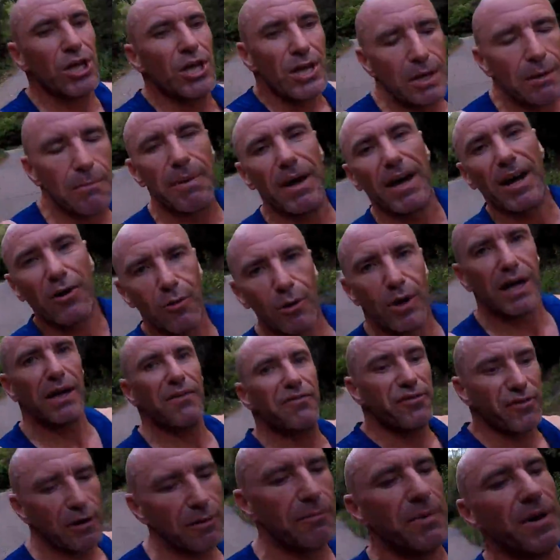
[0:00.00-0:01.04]
Bequia
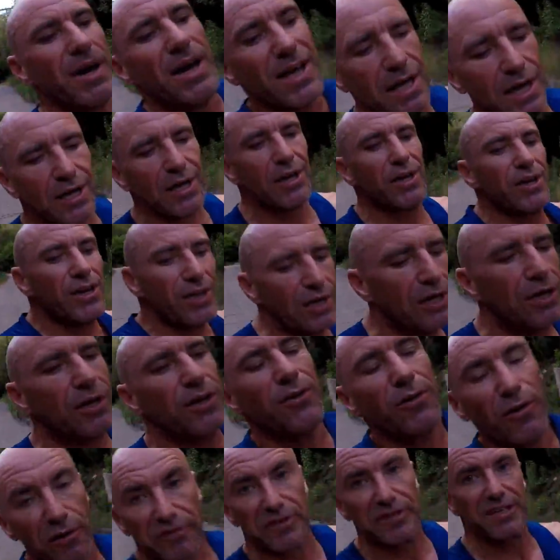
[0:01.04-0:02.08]
from
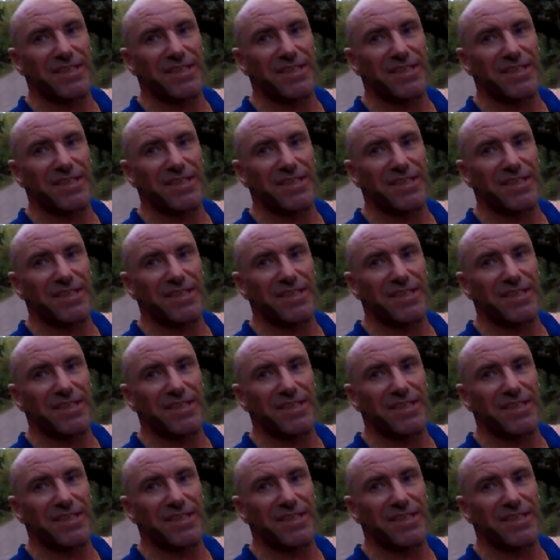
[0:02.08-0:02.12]
north to